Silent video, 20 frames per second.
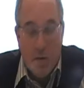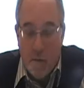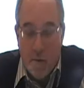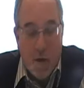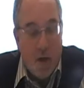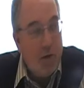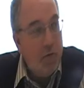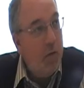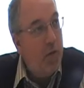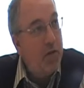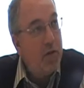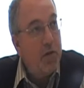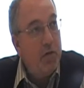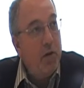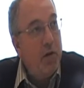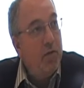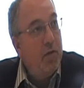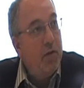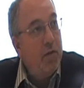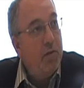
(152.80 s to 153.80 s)
None
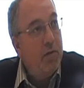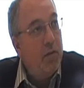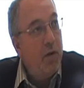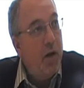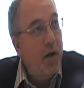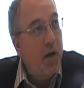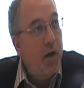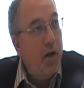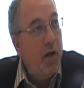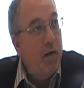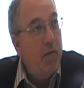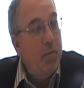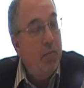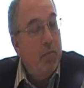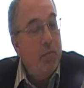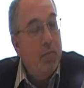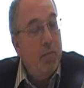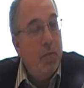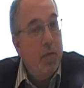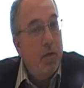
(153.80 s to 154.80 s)
whatsoever.
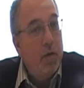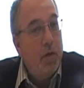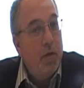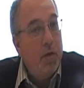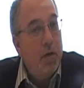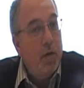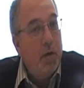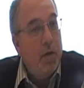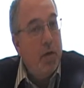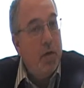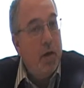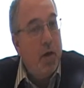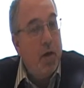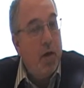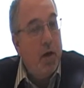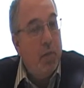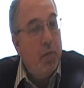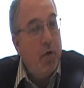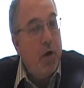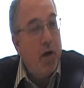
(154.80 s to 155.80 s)

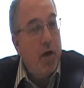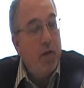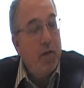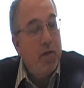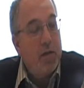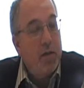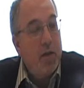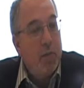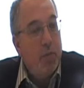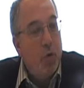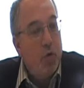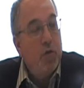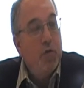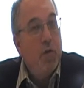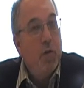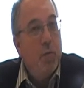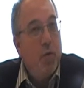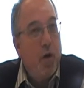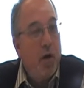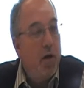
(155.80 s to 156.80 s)
The products, most
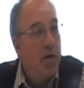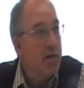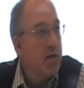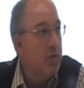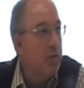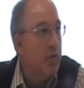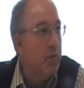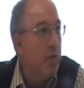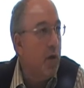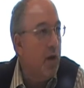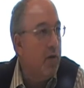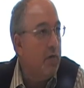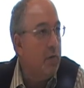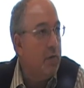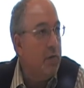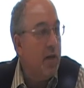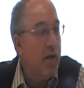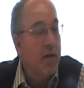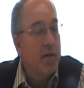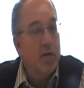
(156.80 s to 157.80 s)
of the products that we bought
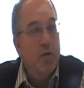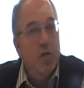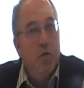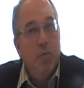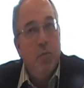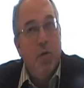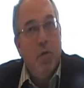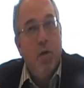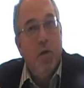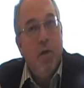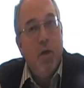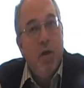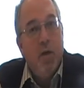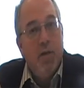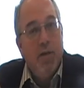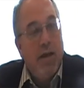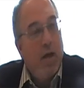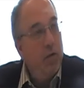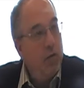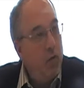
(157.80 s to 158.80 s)
from TechSoup are
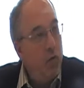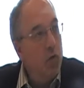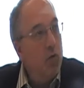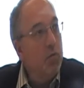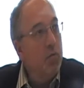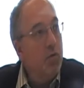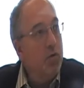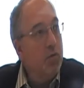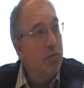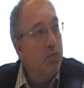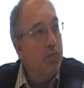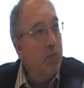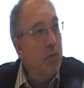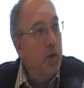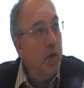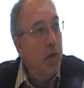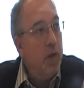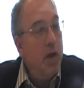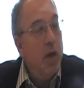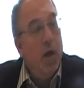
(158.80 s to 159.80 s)
downloadable.
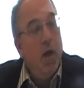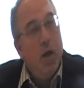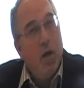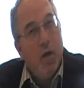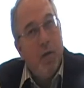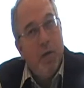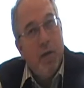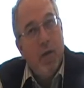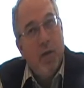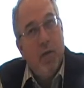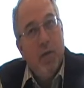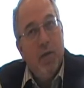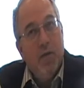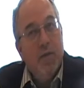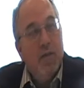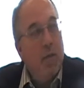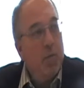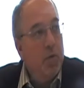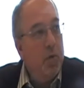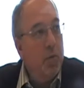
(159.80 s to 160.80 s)
They are then
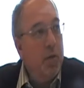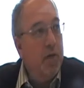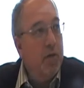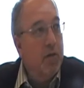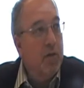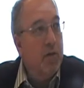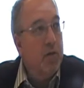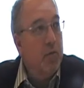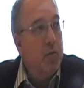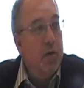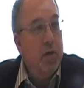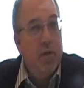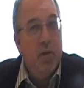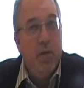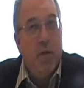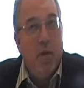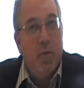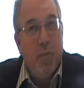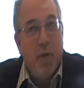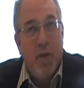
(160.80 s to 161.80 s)
supplemented
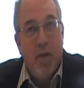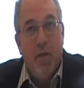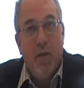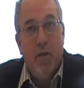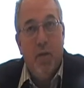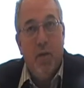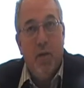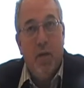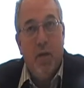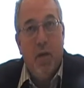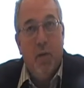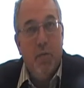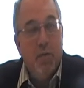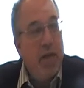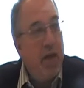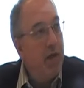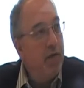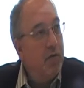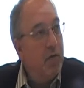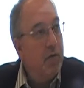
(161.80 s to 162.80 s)
with media that
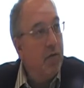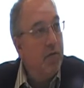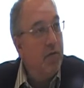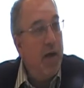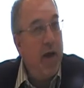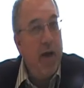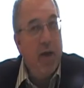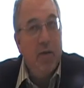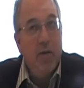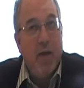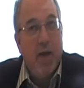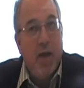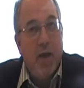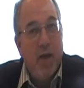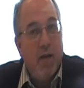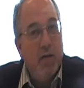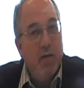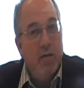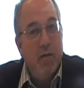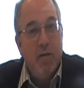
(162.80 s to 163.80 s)
comes after the fact,
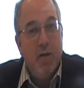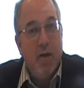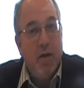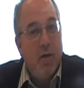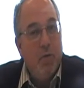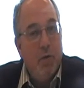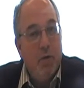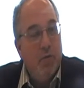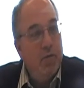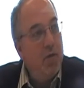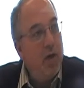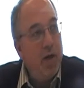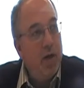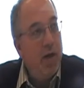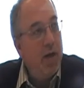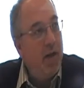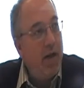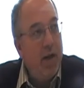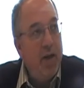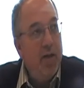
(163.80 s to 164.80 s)
and we've not
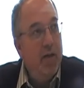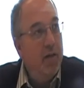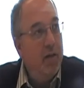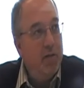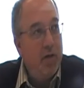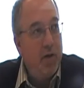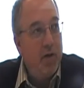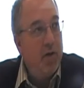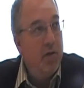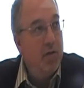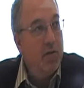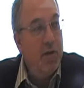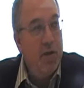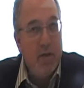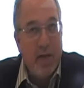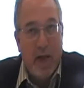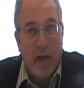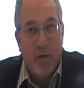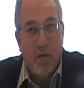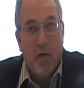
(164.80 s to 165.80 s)
had any
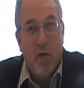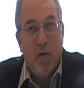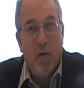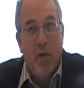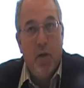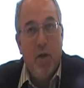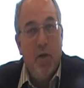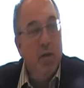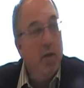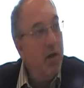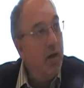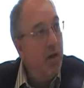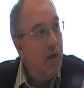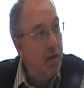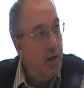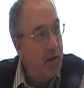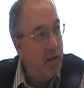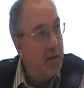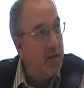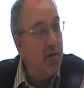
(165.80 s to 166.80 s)
difficulty downloading,
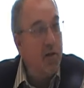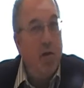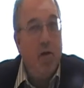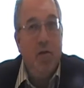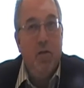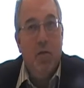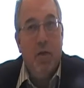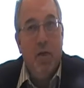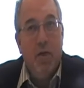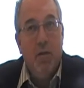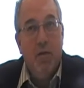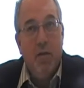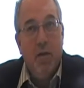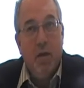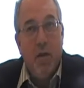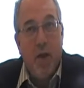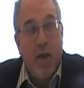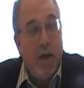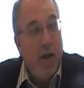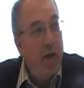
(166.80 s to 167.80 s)
installing,
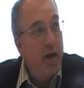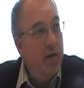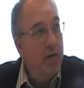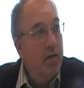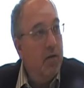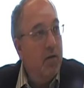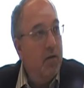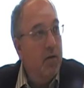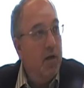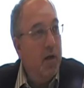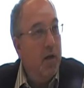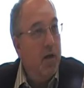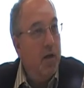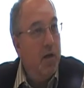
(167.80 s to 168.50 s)
and